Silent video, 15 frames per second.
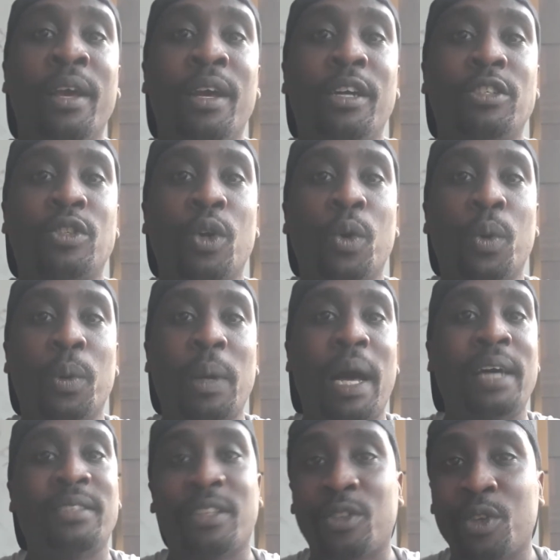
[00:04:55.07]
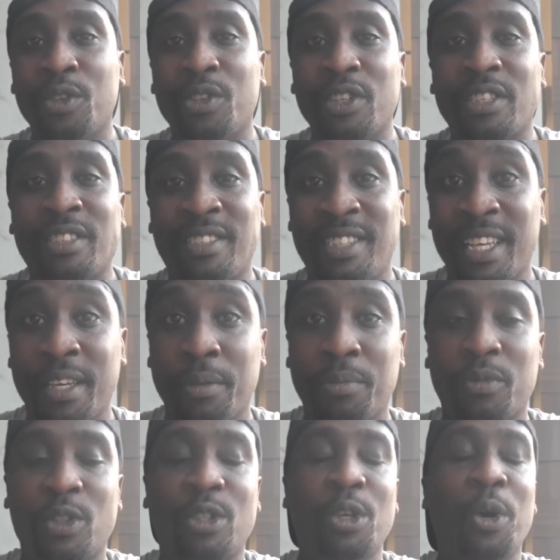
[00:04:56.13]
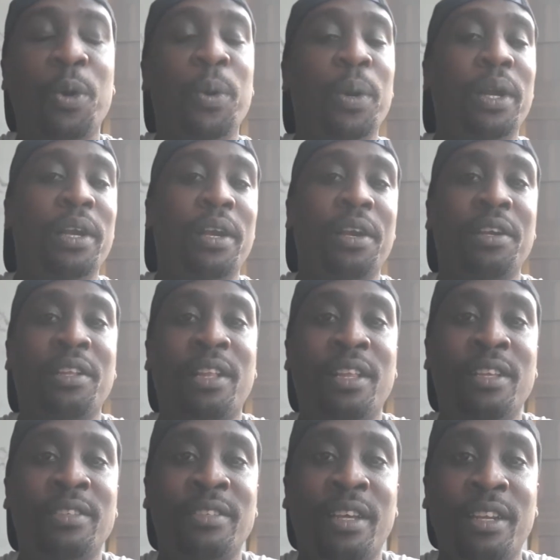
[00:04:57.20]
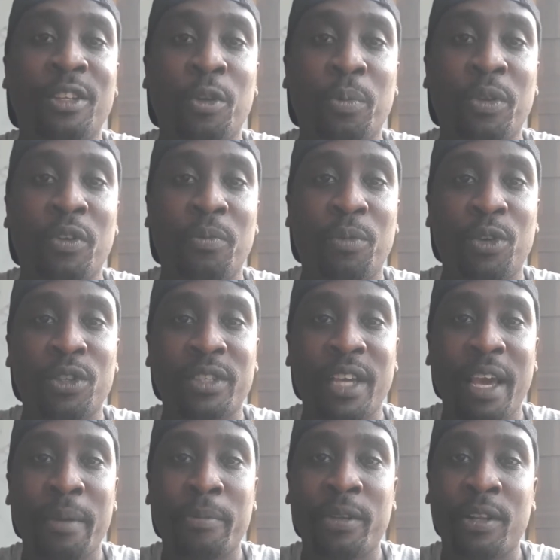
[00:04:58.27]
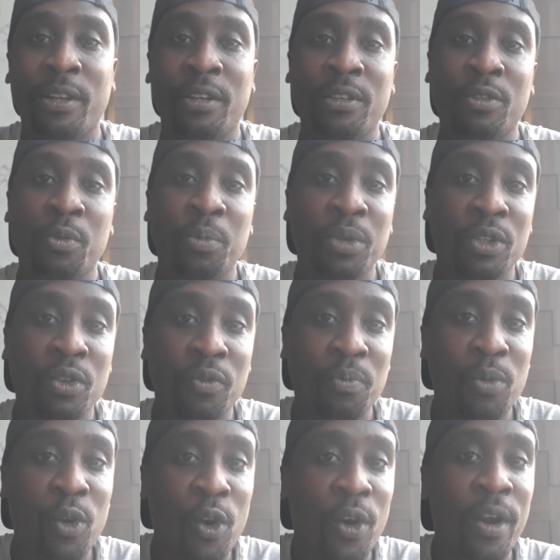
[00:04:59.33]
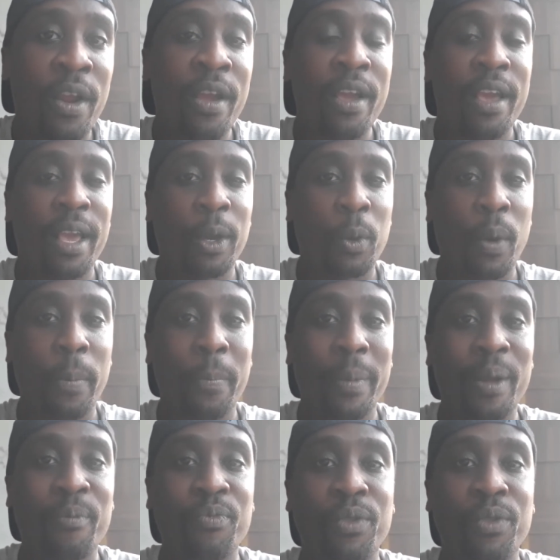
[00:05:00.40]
So as I told you, it's steamed, so it needs a little bit of more time and a little bit of more equipment.